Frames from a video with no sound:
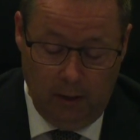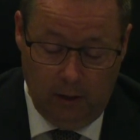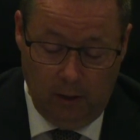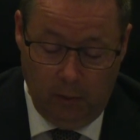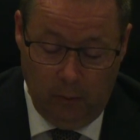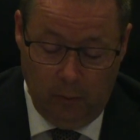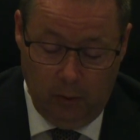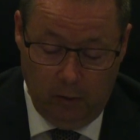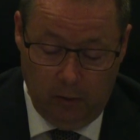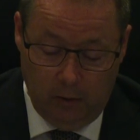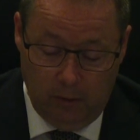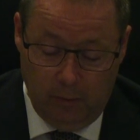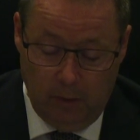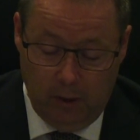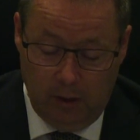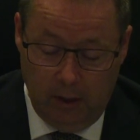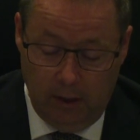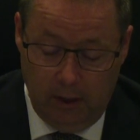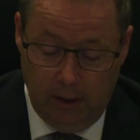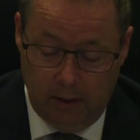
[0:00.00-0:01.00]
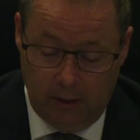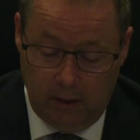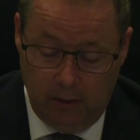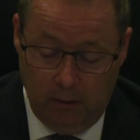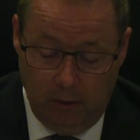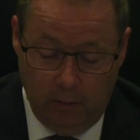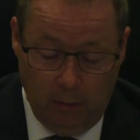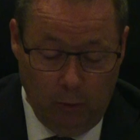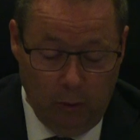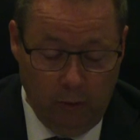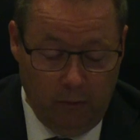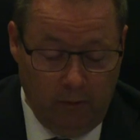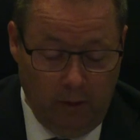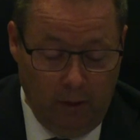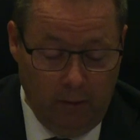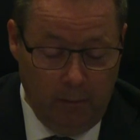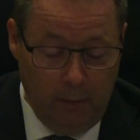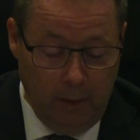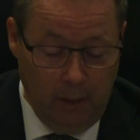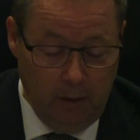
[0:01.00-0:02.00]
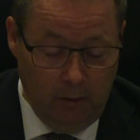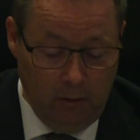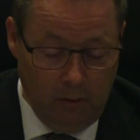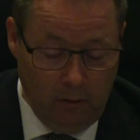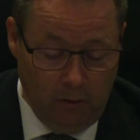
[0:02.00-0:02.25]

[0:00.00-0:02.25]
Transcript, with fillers: at approximately 7.5 billion